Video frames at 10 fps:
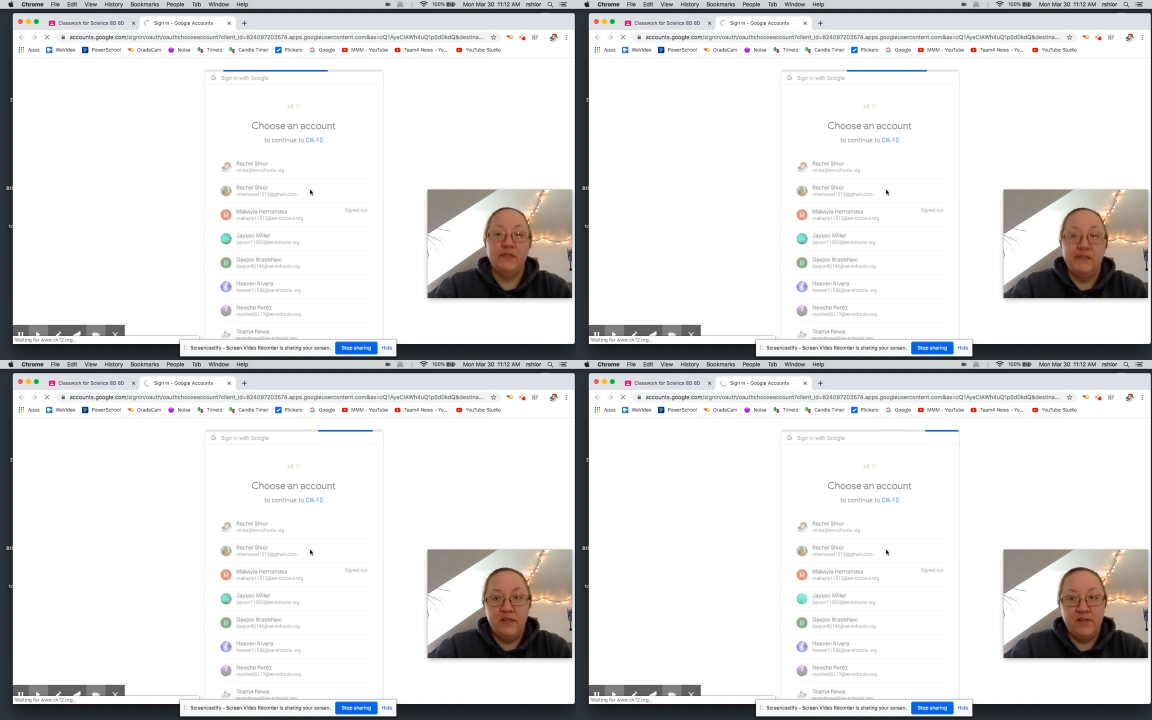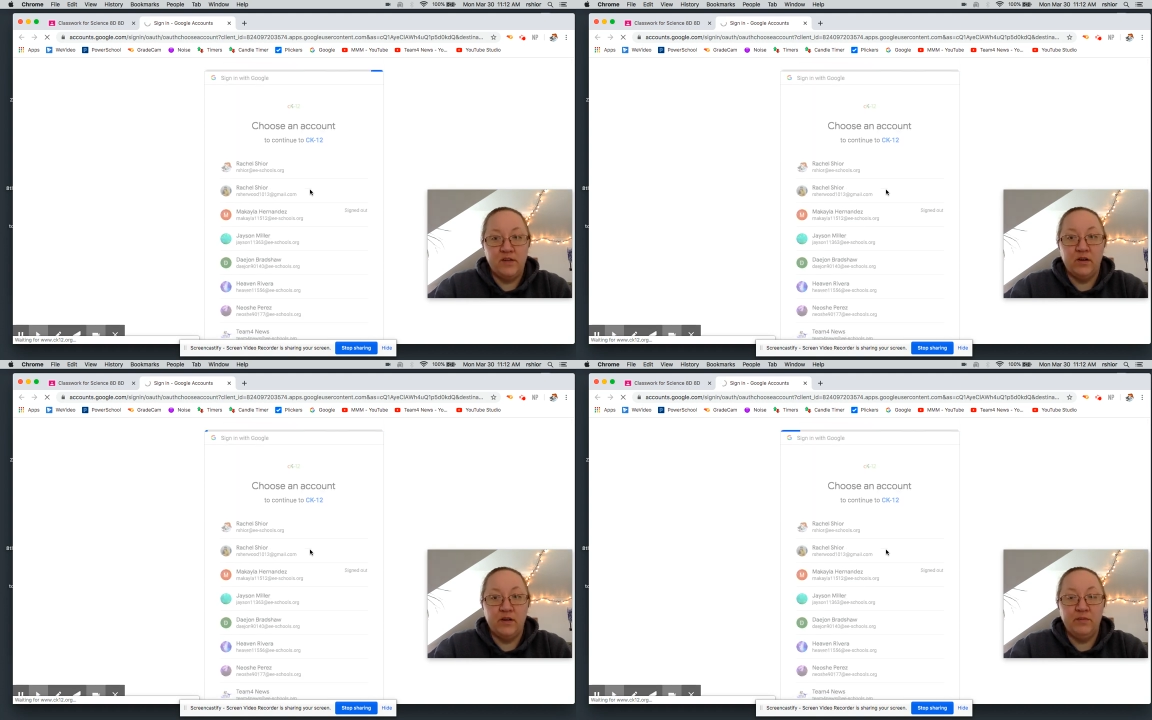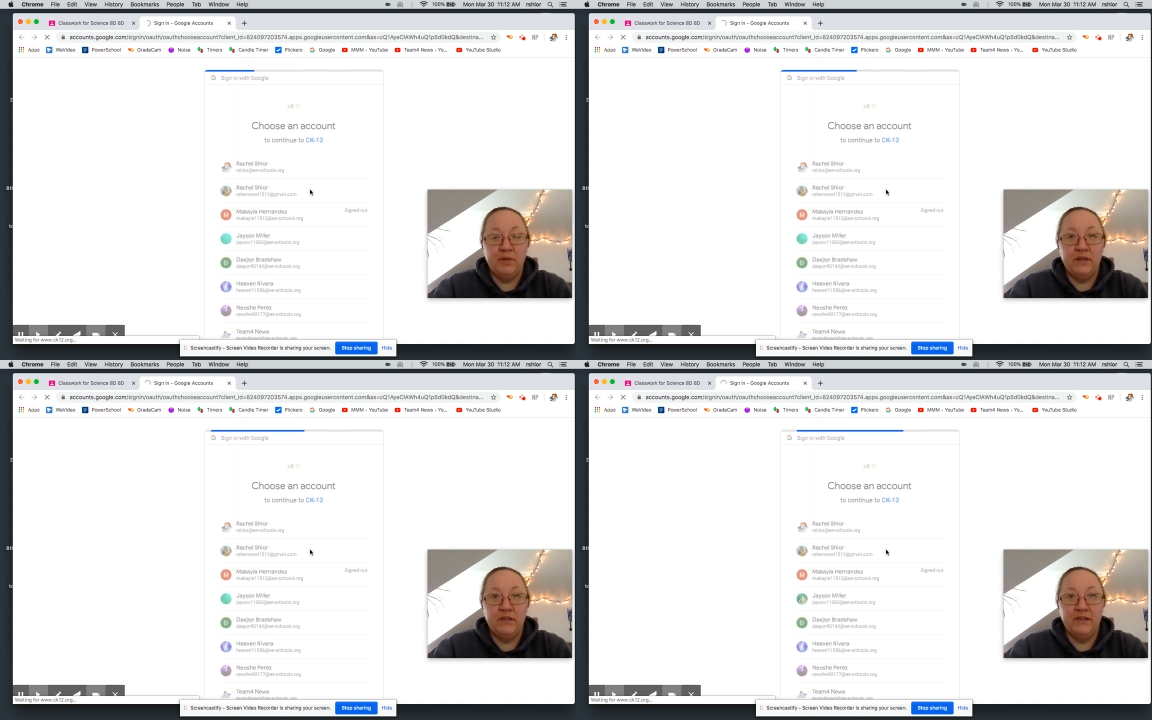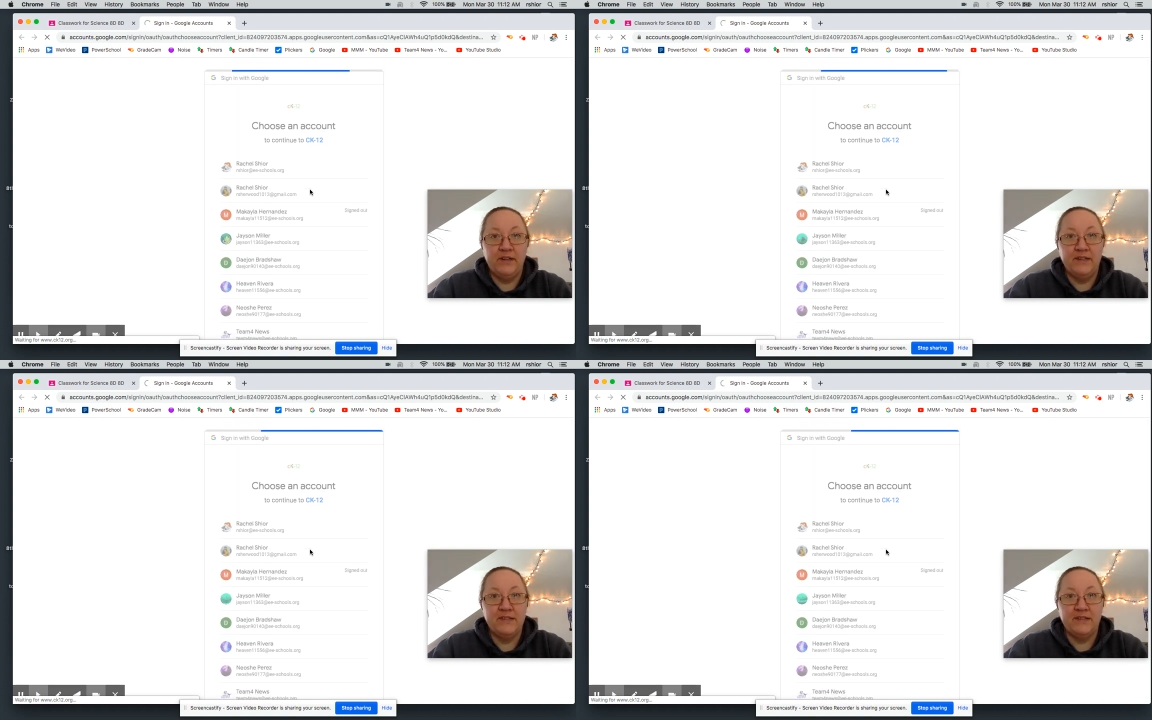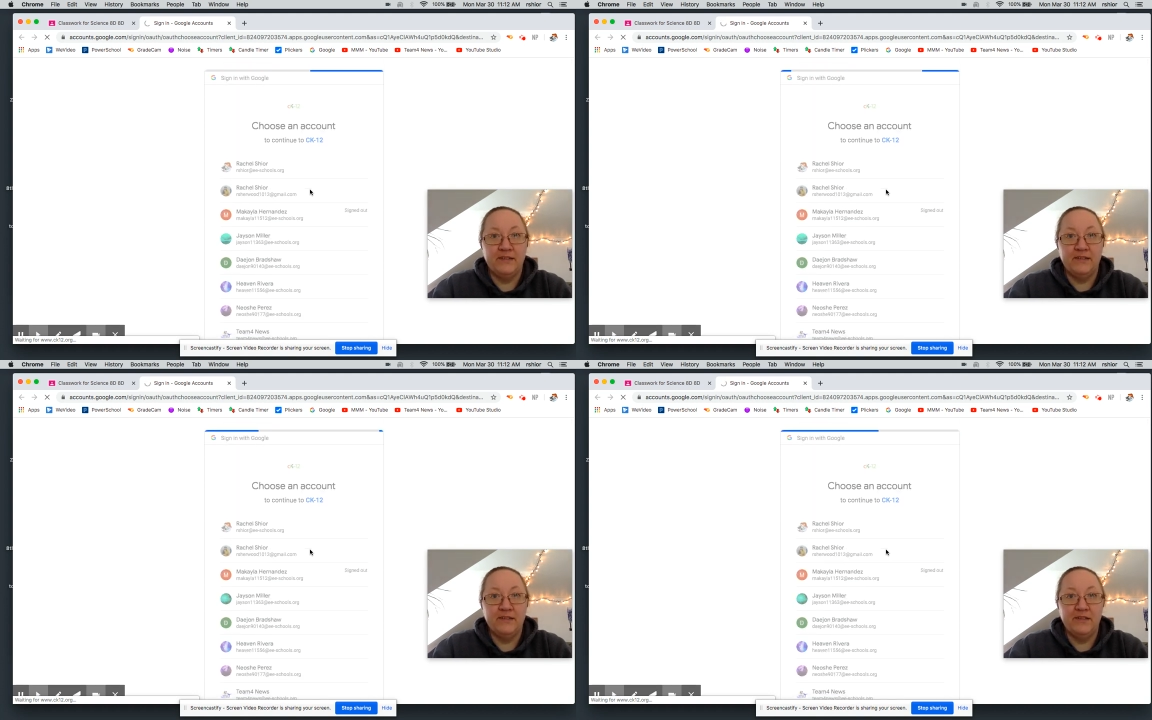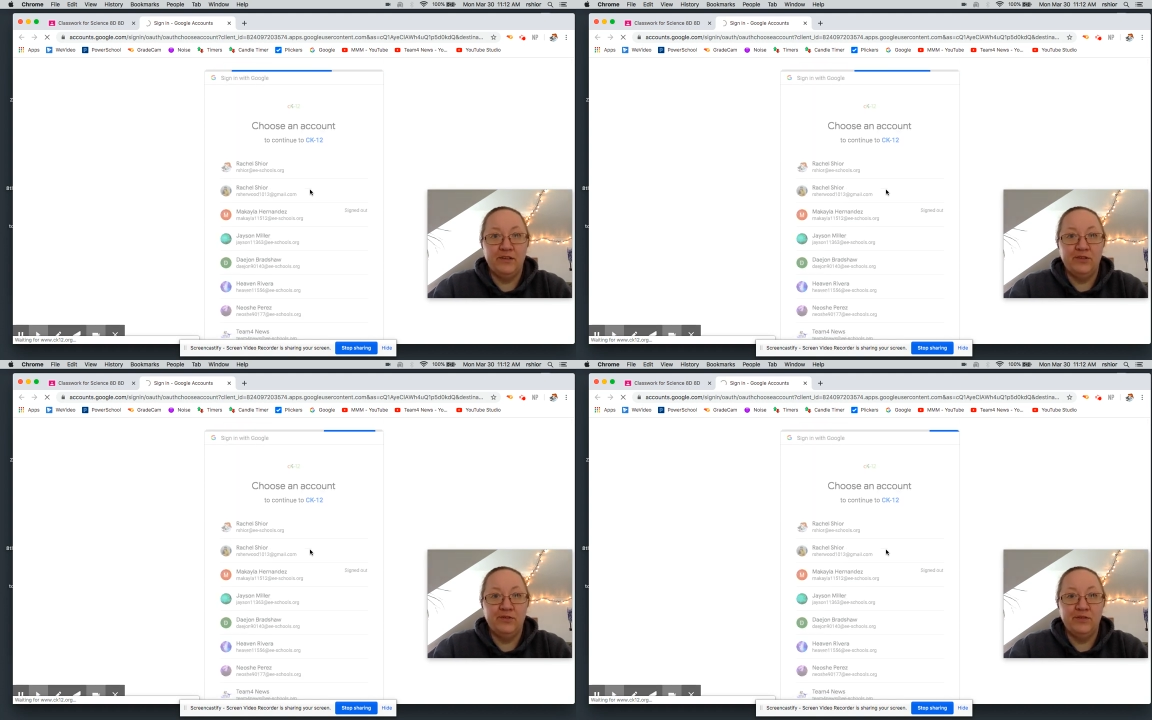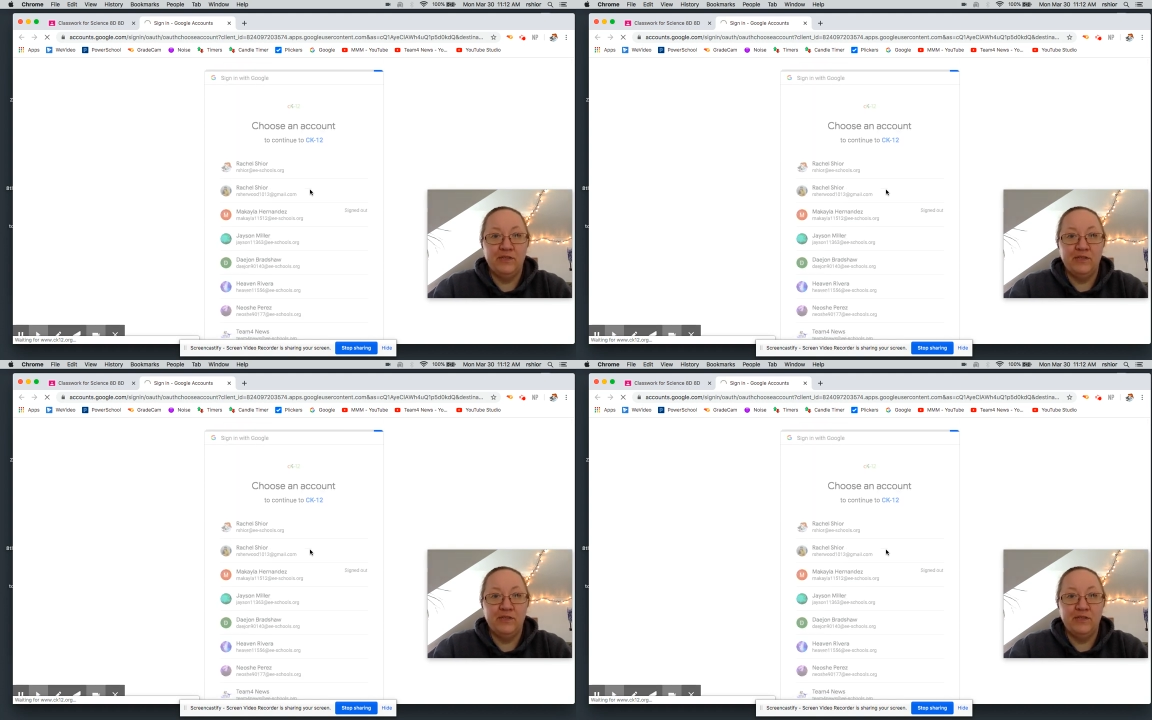Sorry, my internet's a little slow.